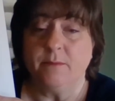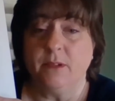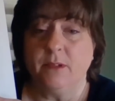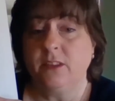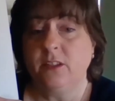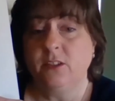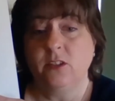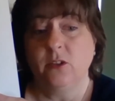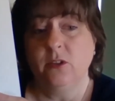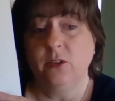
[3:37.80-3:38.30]

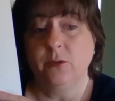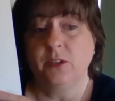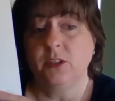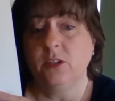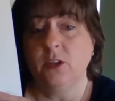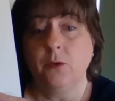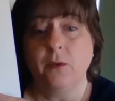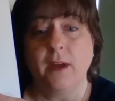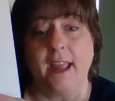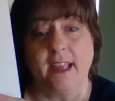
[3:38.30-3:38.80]
So there was
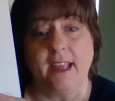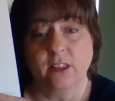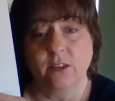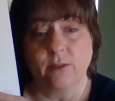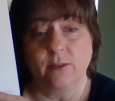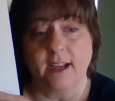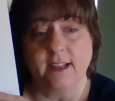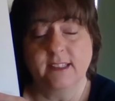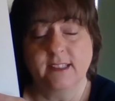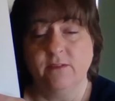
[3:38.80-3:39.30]
no
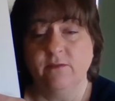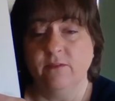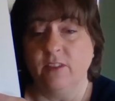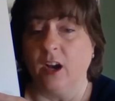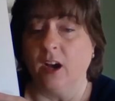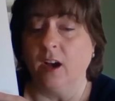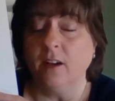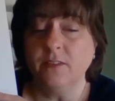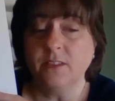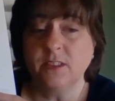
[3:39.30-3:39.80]
anthrax
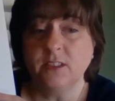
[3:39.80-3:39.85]
involved.